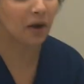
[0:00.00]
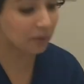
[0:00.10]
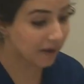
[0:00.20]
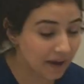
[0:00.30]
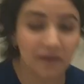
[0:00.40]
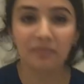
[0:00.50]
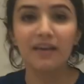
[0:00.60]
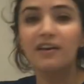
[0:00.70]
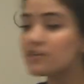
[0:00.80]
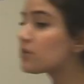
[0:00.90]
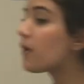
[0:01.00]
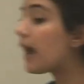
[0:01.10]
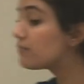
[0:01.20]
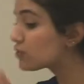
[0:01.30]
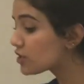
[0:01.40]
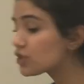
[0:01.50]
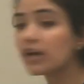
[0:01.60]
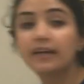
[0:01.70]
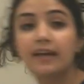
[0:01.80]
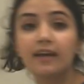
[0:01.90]
Okay, so I'm just
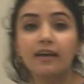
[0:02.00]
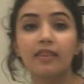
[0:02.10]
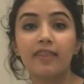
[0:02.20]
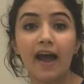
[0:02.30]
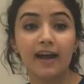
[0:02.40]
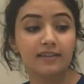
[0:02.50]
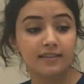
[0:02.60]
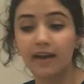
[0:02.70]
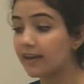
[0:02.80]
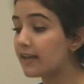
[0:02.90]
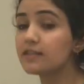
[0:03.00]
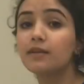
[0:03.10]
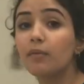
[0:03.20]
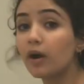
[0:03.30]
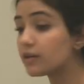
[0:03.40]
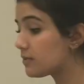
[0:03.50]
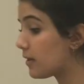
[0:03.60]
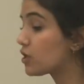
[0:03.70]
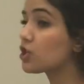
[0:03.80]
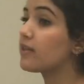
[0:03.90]
checking that against the MAR to
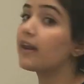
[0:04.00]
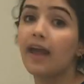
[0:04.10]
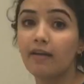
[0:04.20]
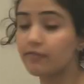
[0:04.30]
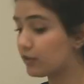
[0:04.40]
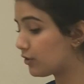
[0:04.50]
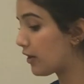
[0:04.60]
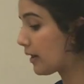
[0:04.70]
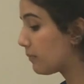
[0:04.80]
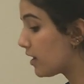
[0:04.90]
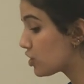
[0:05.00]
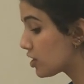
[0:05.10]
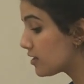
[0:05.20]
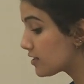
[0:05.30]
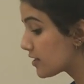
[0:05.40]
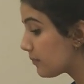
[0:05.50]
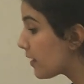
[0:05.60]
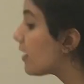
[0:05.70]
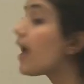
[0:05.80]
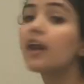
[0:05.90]
make sure that I have the correct patient.
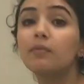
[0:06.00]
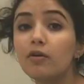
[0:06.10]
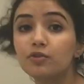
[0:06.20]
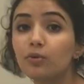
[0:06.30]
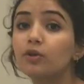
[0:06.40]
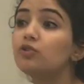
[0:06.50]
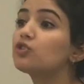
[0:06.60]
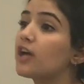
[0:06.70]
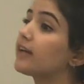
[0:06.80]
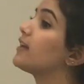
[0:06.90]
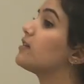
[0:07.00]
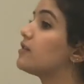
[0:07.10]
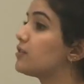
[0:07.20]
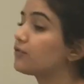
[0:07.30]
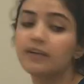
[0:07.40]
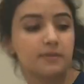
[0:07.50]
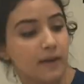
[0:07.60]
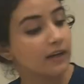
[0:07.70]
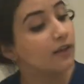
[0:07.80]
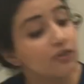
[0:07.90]
And I'm also going to check his wristband.